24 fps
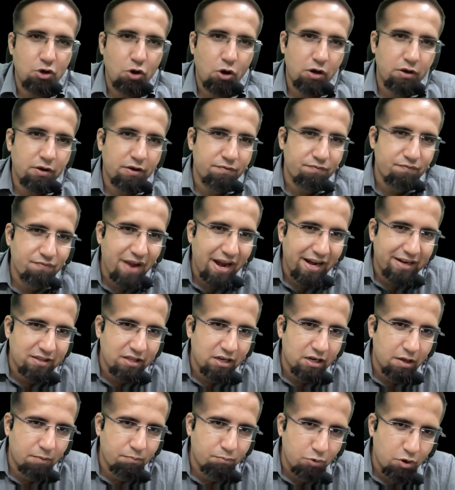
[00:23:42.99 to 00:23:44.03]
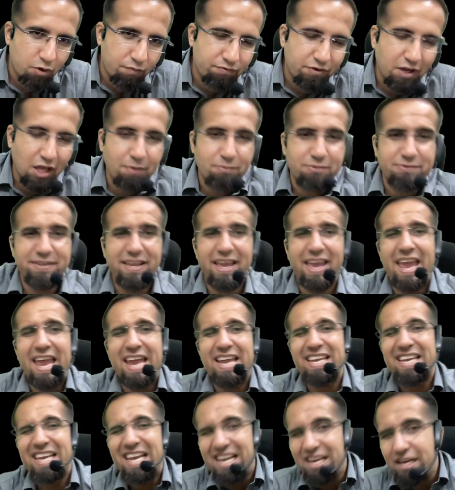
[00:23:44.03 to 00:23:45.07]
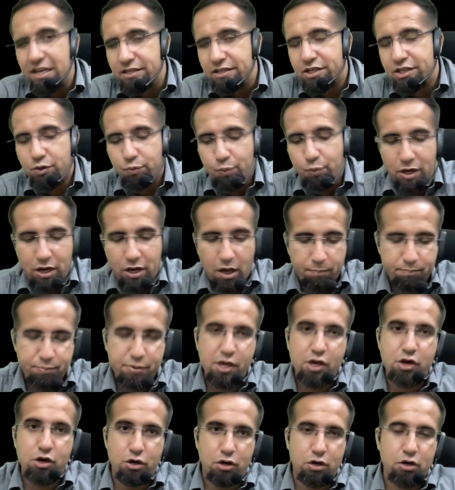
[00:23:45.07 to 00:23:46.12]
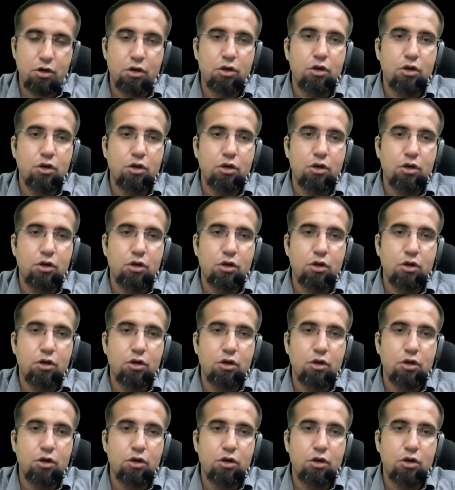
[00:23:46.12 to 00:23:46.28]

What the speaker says: or in fact the number of times any digit will appear,